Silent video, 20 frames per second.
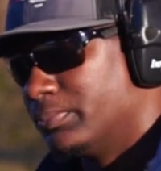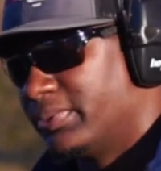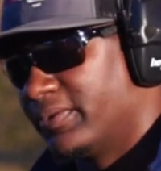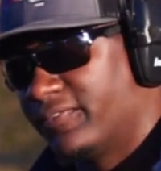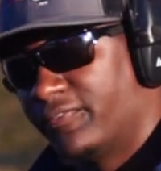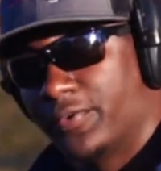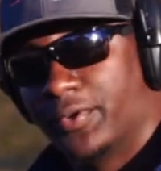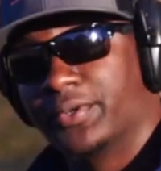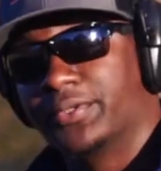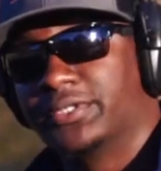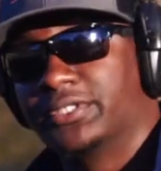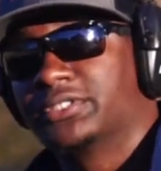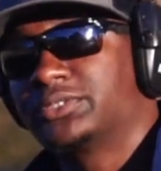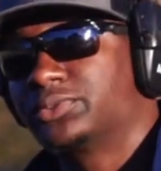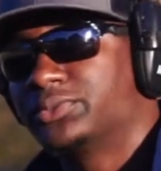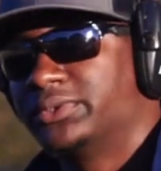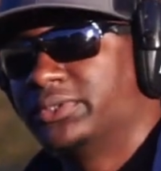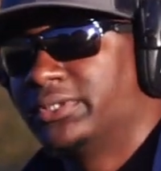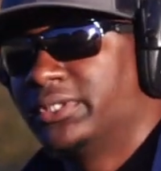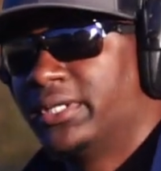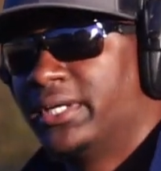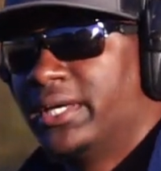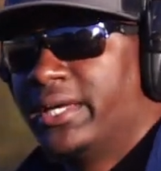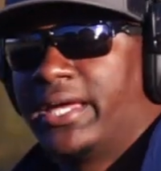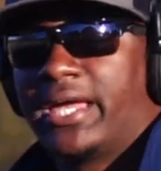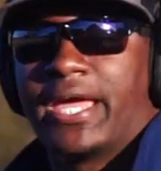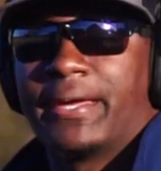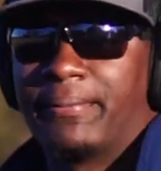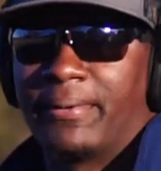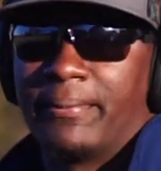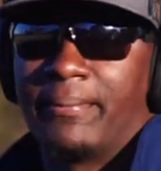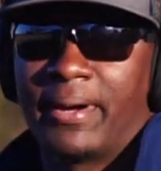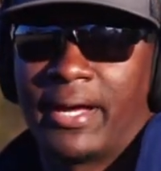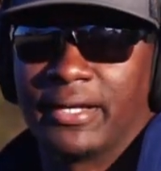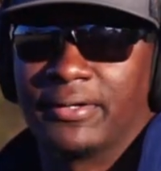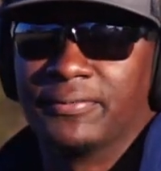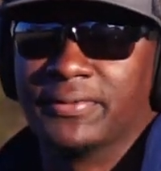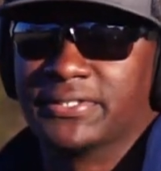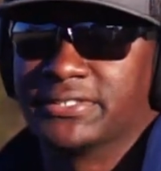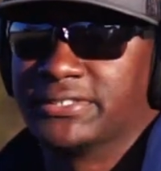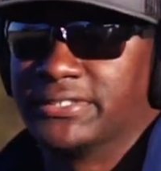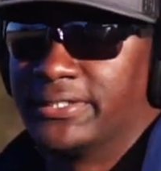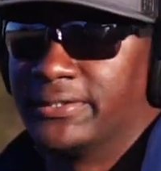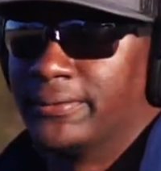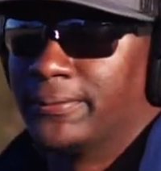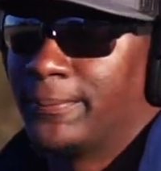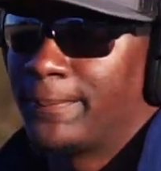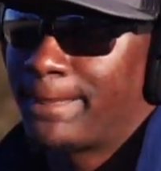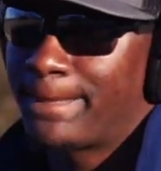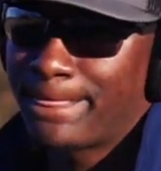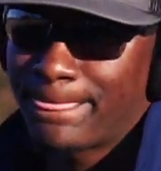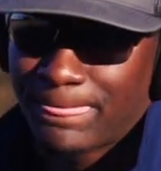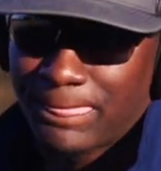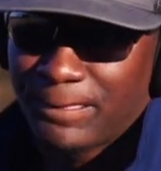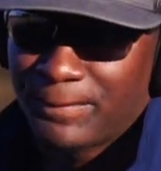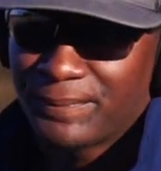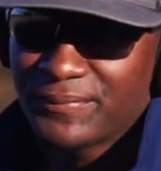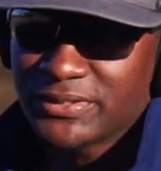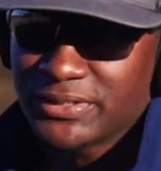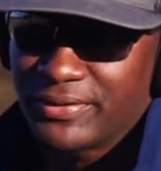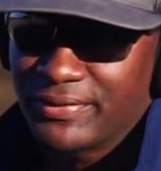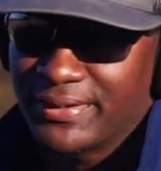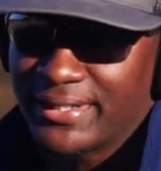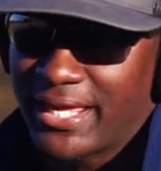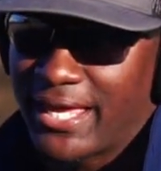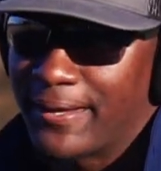before this one and my mic wasn't on. So it